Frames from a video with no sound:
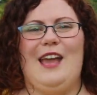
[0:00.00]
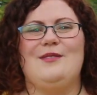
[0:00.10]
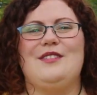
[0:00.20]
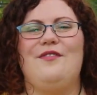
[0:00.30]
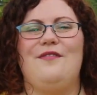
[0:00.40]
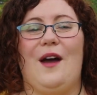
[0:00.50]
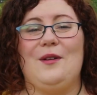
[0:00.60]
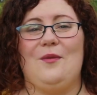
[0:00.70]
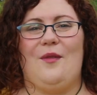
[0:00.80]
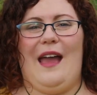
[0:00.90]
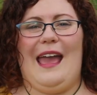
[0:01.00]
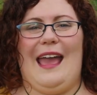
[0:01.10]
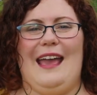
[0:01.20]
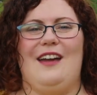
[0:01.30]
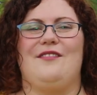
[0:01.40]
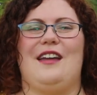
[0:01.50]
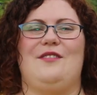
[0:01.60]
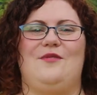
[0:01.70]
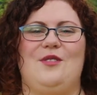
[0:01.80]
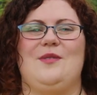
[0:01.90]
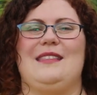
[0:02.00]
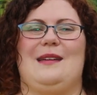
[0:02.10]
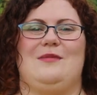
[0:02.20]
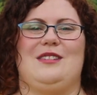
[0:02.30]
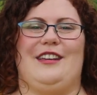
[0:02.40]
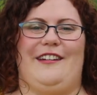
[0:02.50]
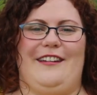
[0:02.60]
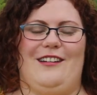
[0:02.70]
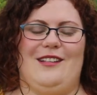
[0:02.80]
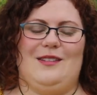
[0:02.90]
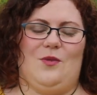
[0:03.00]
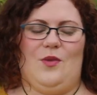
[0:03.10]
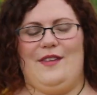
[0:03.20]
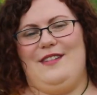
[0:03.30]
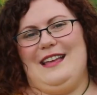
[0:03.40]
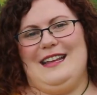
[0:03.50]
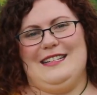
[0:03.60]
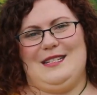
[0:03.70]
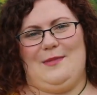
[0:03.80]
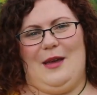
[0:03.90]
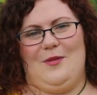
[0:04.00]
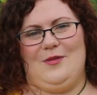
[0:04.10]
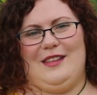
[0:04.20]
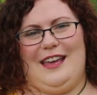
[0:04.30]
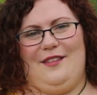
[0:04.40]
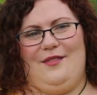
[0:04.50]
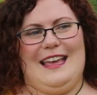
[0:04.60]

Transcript: It was a fun way of kind of viewing that material, weaving it into my own life,